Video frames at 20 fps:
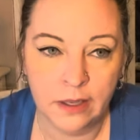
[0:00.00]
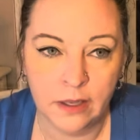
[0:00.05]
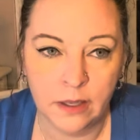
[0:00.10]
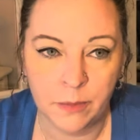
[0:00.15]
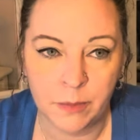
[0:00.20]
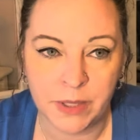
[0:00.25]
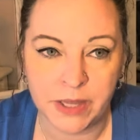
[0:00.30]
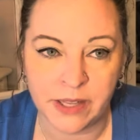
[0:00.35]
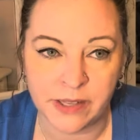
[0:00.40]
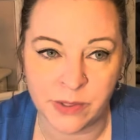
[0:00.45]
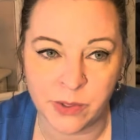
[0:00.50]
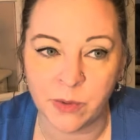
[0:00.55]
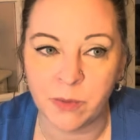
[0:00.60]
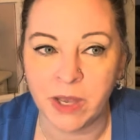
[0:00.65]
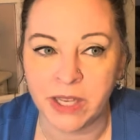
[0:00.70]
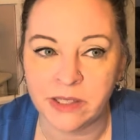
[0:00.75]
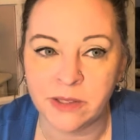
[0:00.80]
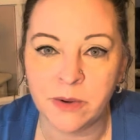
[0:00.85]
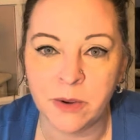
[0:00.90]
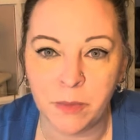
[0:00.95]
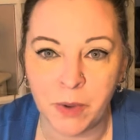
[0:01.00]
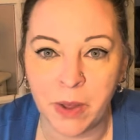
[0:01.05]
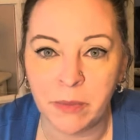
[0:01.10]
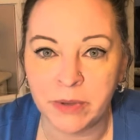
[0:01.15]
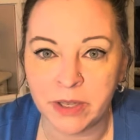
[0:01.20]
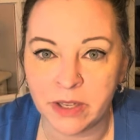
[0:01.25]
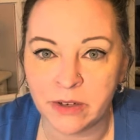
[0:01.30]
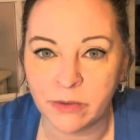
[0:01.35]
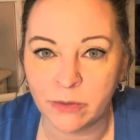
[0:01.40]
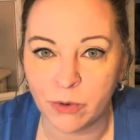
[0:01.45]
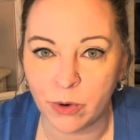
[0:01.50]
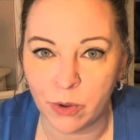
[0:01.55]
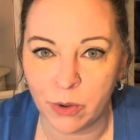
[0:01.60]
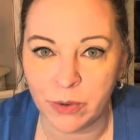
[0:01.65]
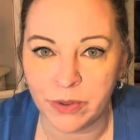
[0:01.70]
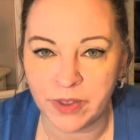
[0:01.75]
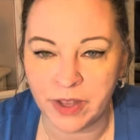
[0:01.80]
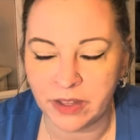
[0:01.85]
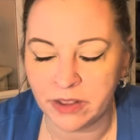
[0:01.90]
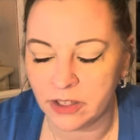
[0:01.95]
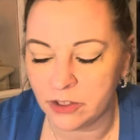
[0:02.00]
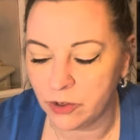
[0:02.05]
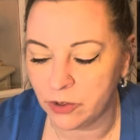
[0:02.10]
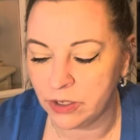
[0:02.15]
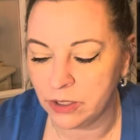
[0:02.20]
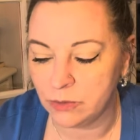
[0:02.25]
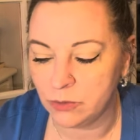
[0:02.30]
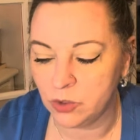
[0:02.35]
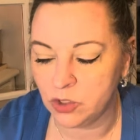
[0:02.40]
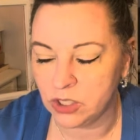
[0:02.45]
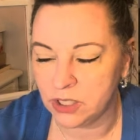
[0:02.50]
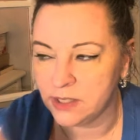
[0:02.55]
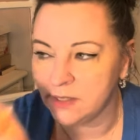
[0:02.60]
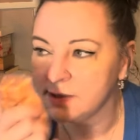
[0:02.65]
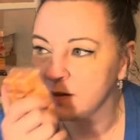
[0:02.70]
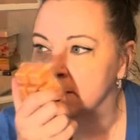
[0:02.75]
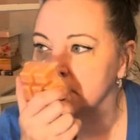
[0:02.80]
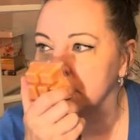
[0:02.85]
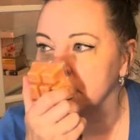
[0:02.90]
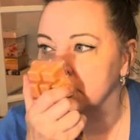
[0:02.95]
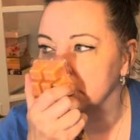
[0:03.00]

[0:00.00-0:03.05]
but this reminds me of pumpkin roll without the cream cheese.